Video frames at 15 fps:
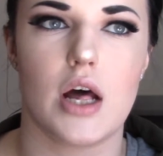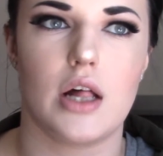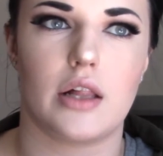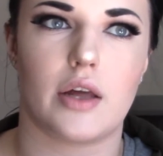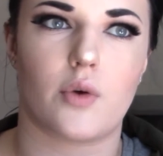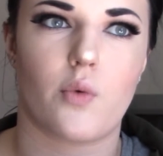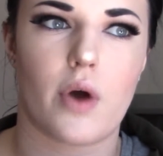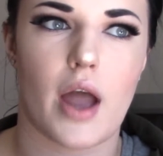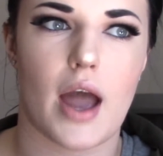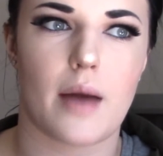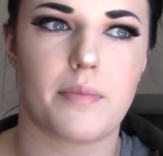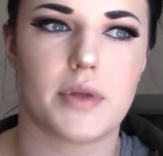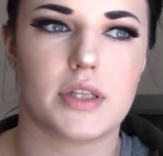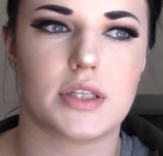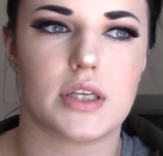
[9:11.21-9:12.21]
Like what
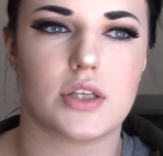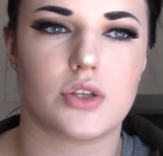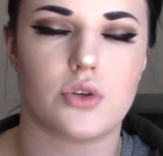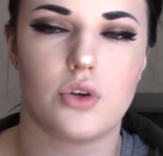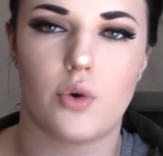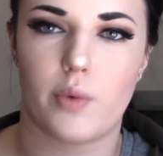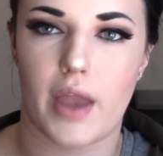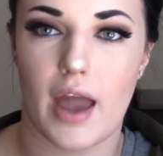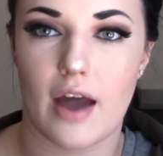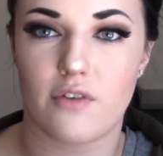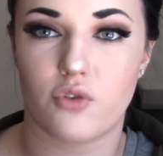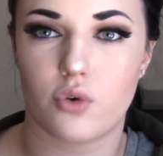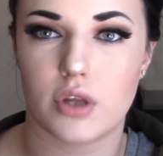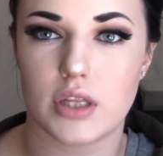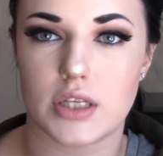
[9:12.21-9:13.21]
happens is, you know, we have
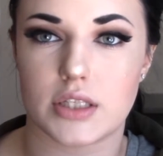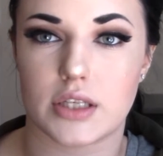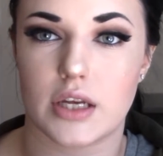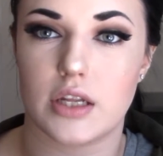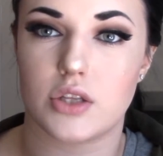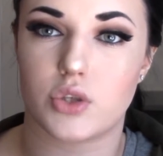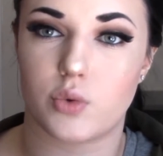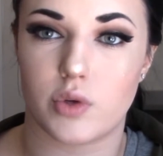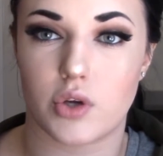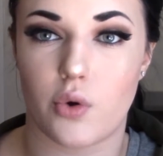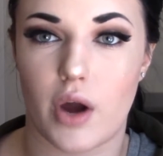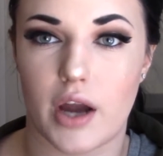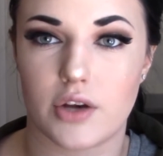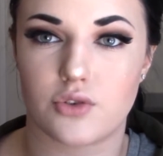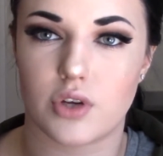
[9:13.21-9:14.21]
oily skin, so we don't
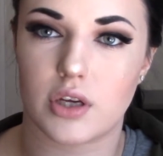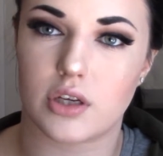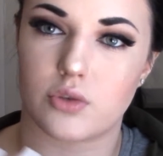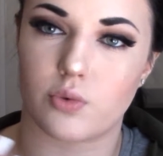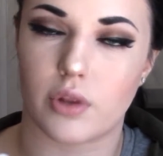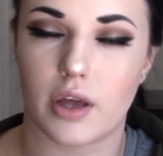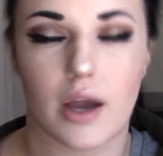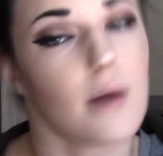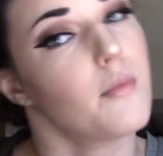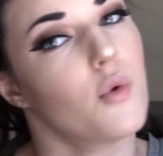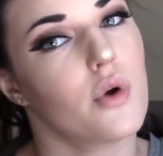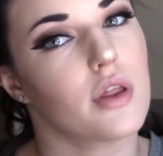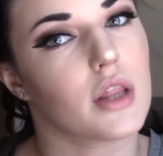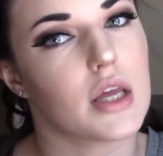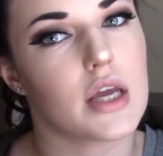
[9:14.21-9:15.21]
hydrate because we're like, I'm
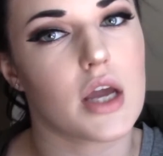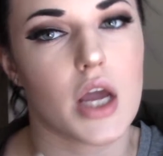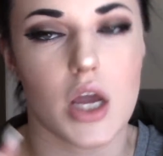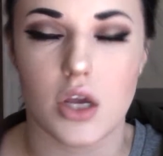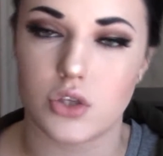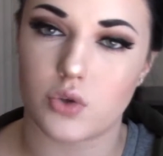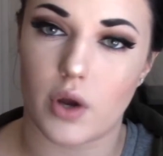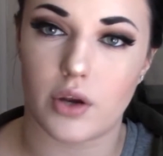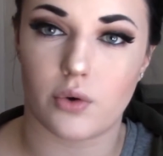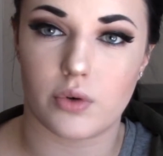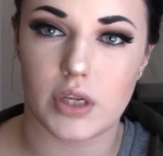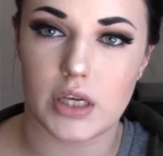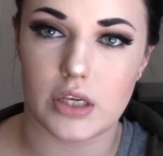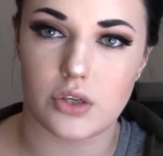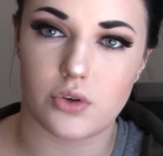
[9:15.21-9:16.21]
oily, so I don't
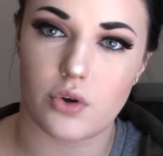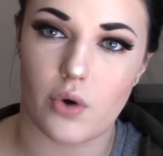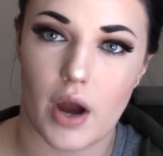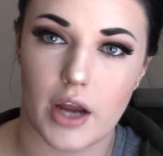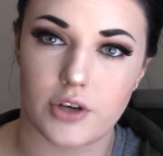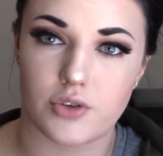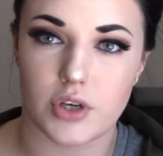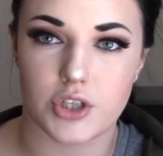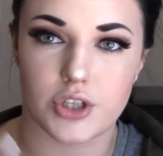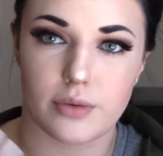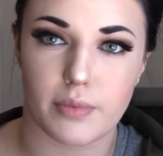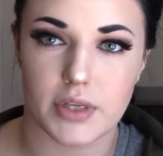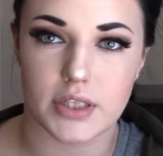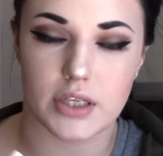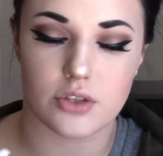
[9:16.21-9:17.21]
need, you know, hydration.
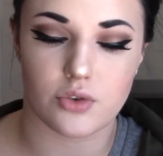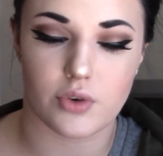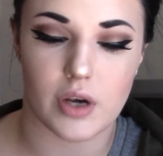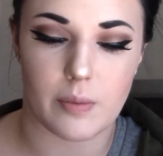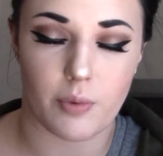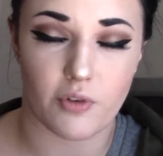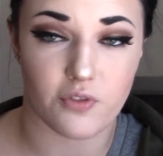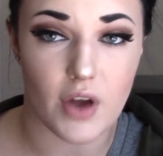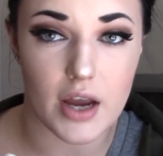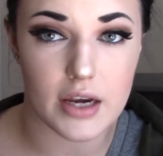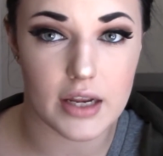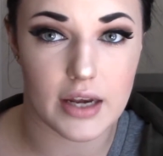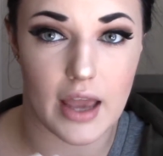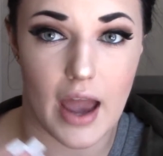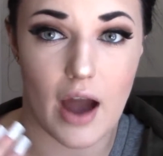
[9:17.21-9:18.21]
My skin's already
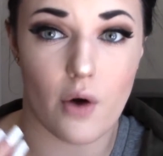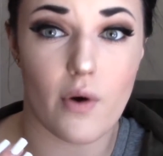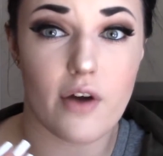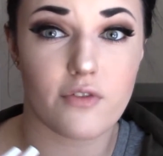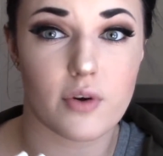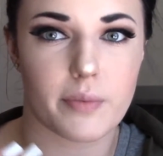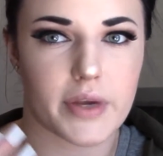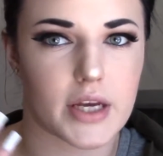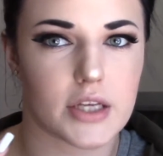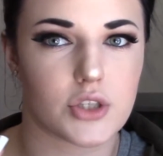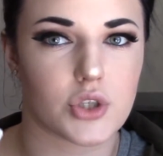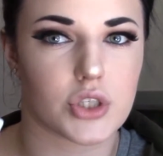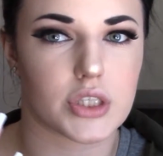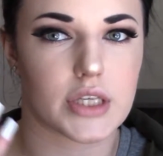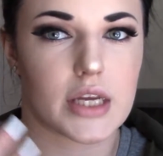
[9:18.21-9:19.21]
providing it. However, because
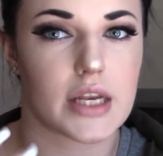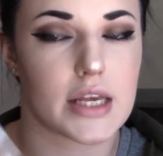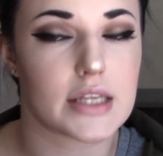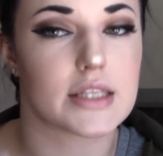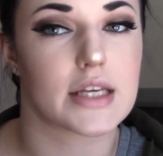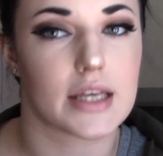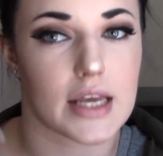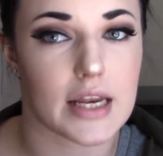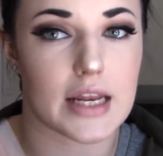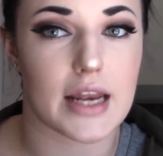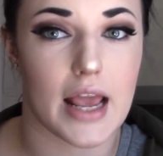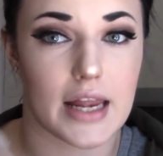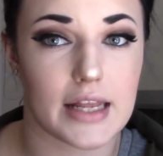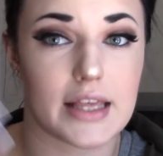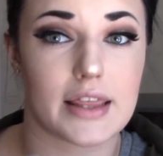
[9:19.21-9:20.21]
your skin isn't getting
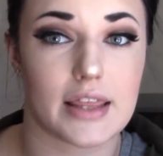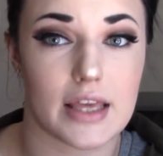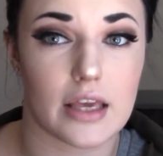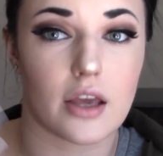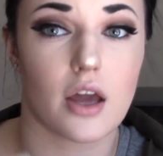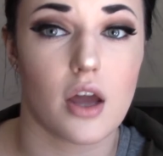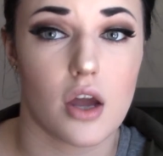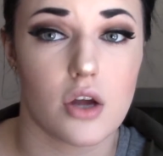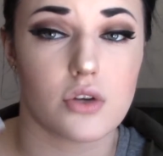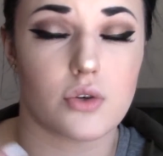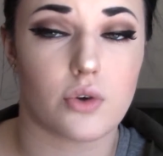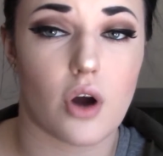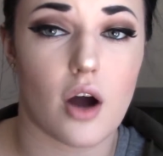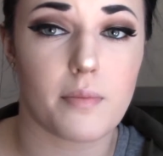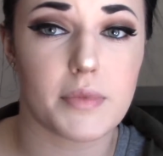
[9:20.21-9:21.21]
anything to
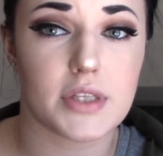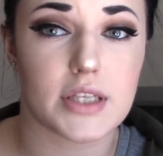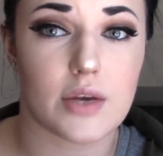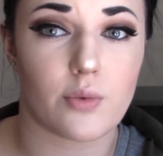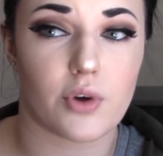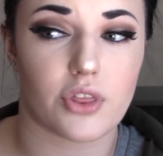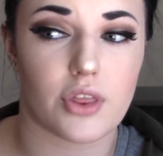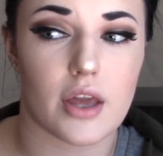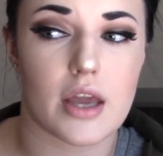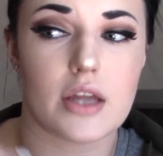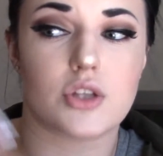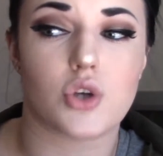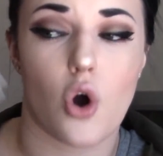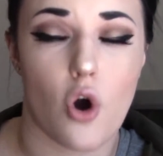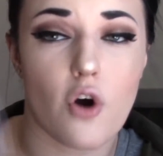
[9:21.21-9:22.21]
compensate with it,
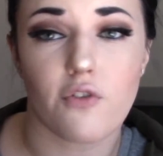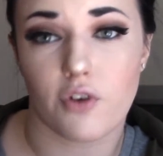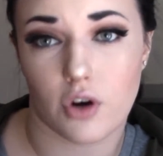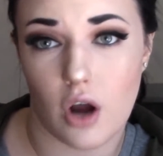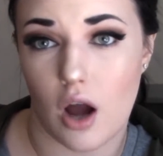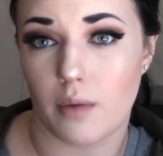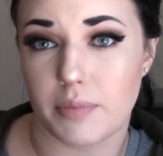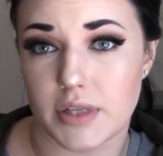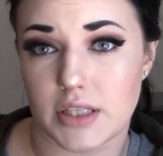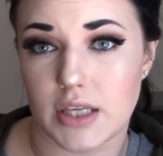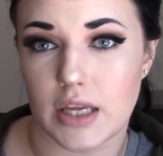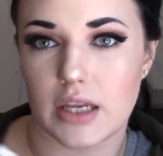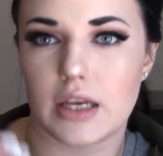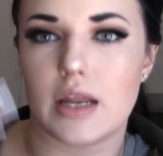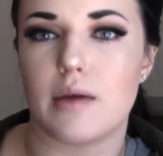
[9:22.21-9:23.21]
it's
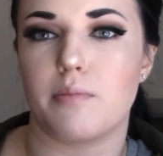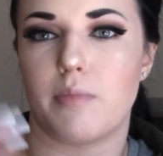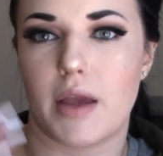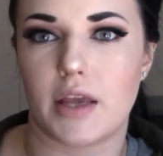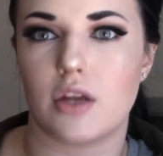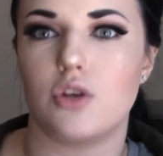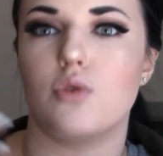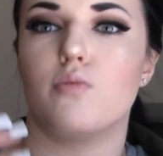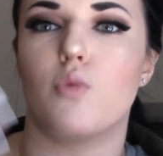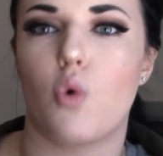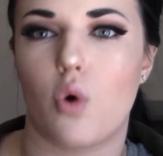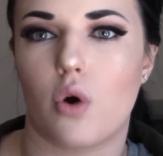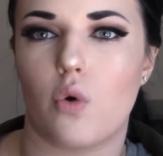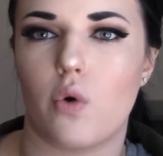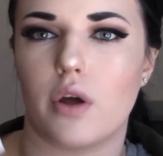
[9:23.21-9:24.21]
overcompensating and making you
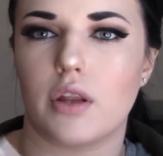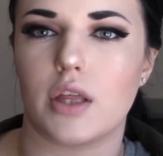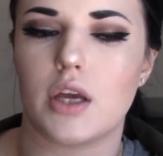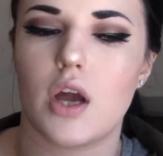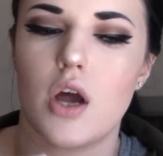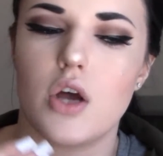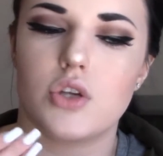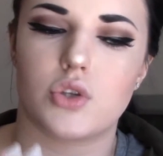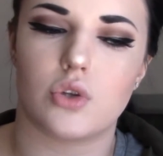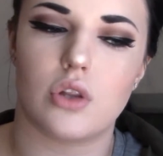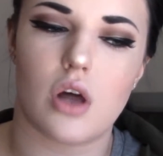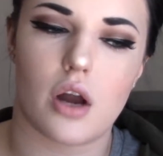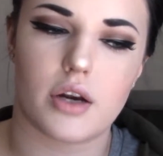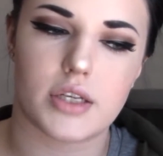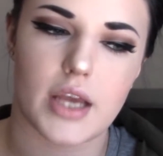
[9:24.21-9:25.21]
more oily. So a
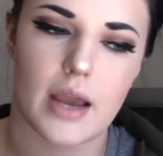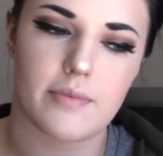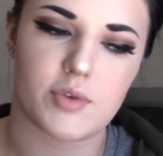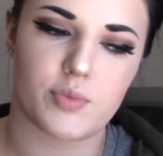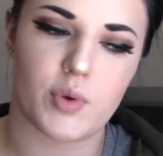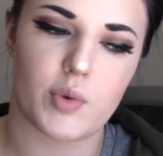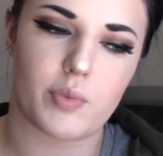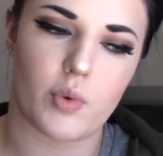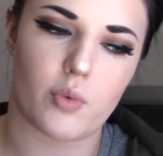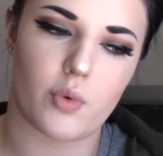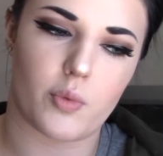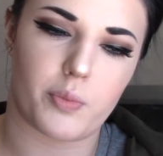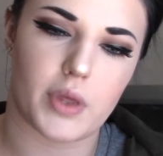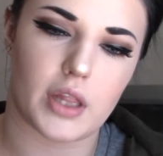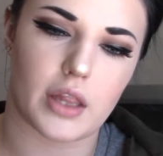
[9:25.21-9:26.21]
lot of times people
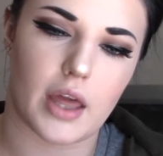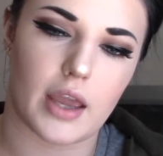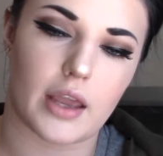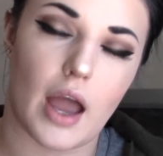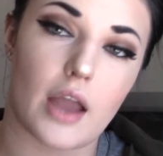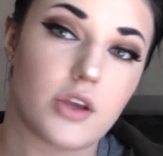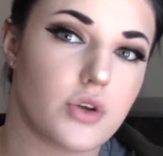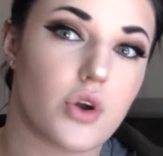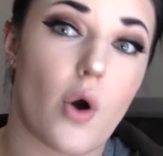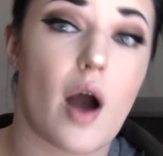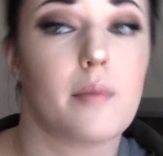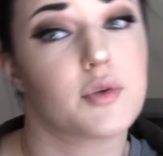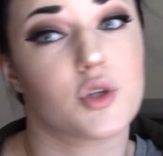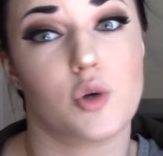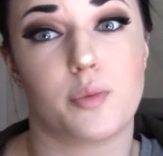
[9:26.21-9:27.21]
will be like, you know,
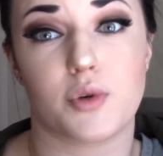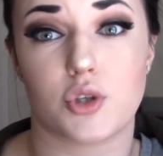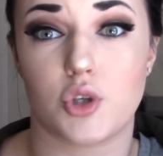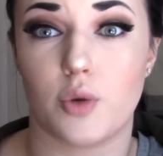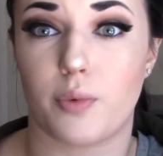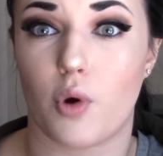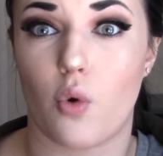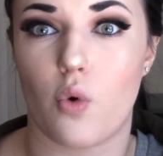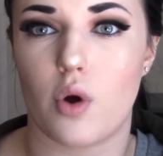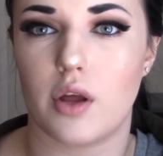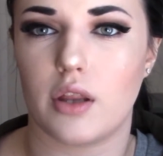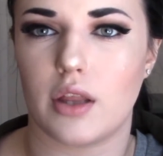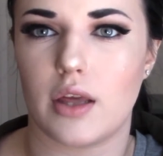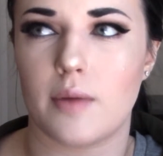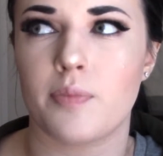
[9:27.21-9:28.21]
I'm super
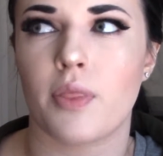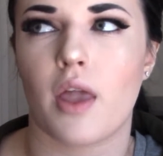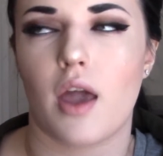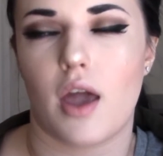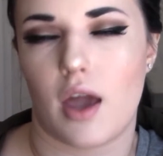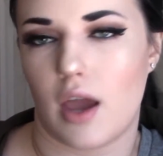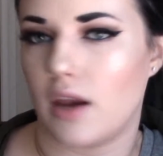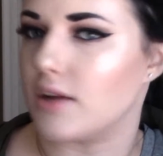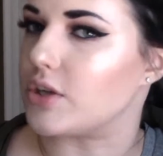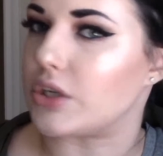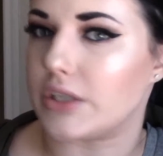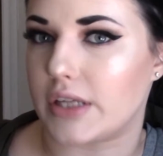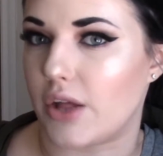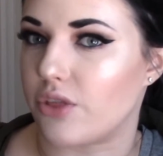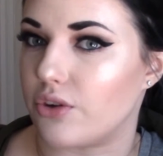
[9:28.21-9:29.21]
oily, and it
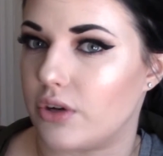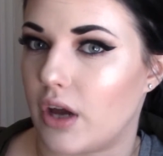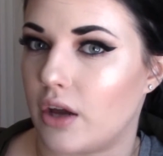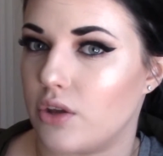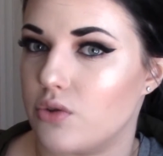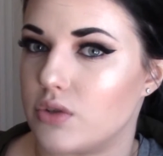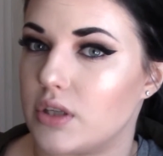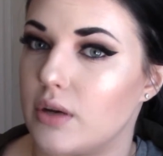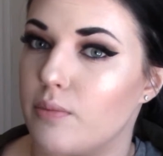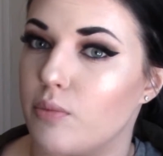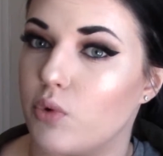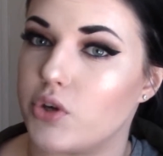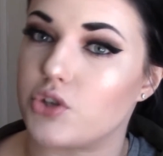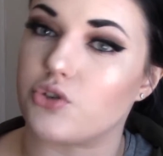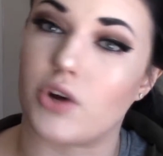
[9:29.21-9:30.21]
turns out they're not using a
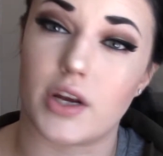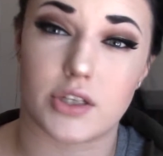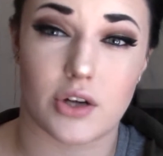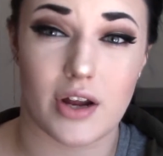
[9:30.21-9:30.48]
moisturizer.